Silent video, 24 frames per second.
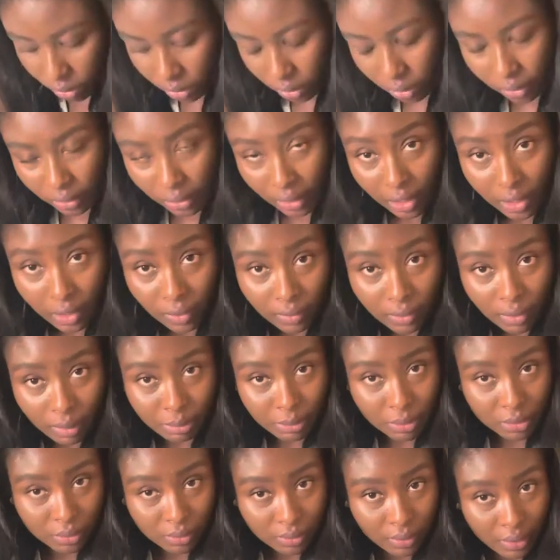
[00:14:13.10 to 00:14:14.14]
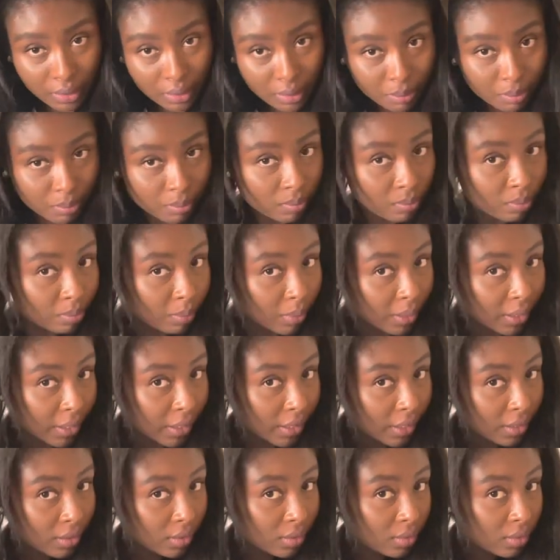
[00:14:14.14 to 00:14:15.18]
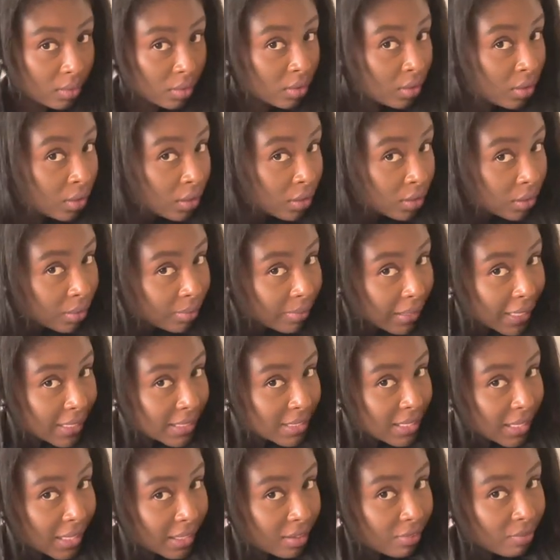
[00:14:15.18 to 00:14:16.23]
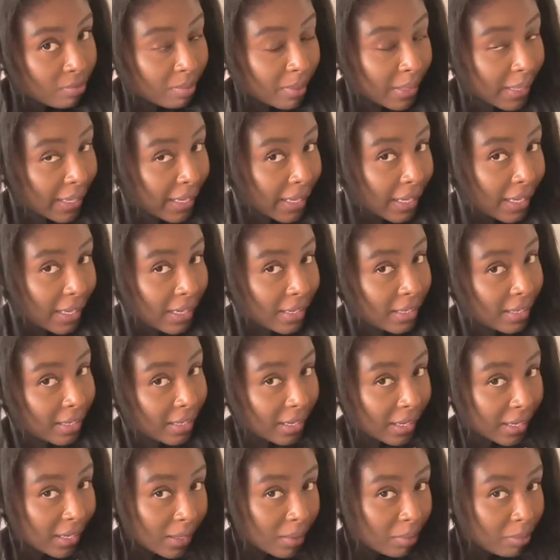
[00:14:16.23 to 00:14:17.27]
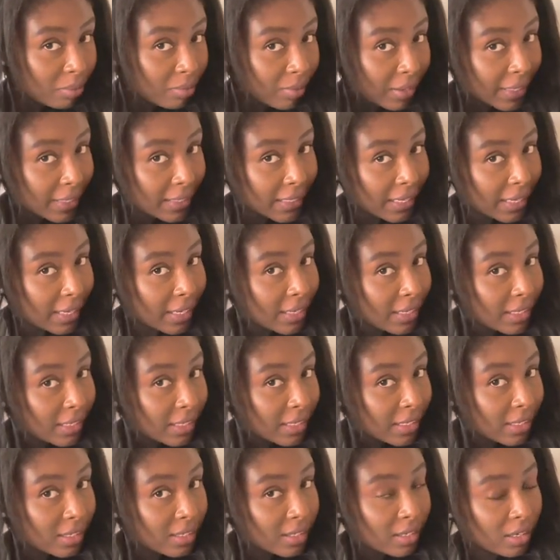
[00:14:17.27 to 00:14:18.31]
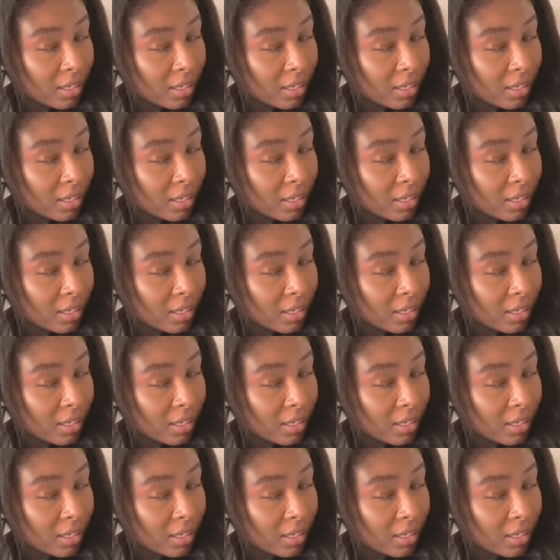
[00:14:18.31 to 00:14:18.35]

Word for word: So now I'm doing my the right side of my head and I am right-handed.